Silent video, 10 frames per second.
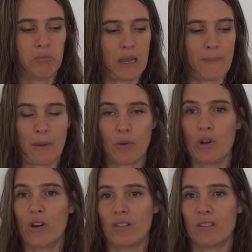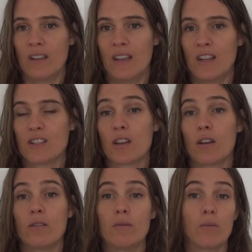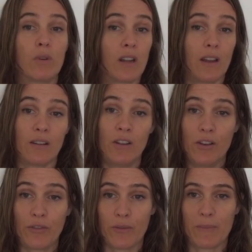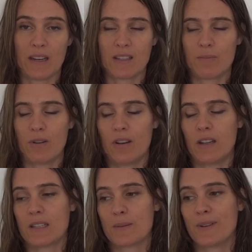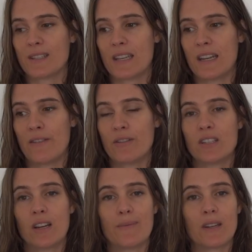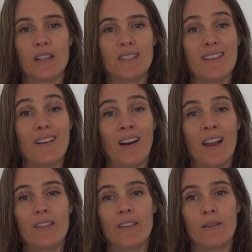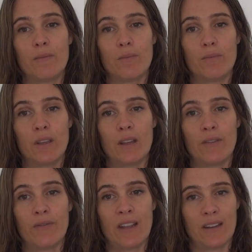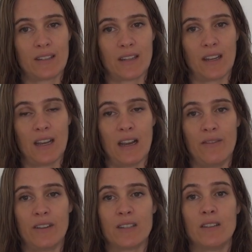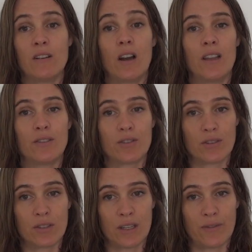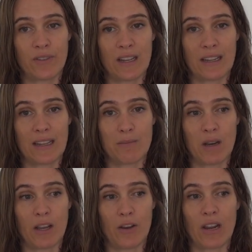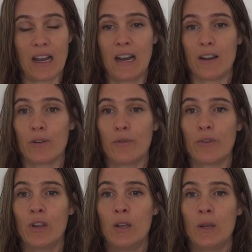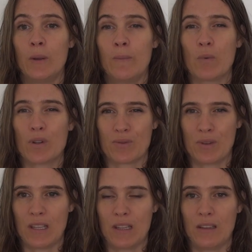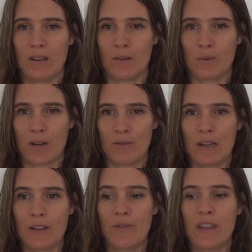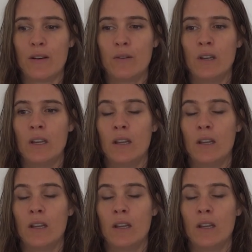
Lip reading: bam, they were gone. So what I learned from that experience was that every time that I deny the feelings that I have and deny the feeling in my own heart of what's really, you know, what I really feel,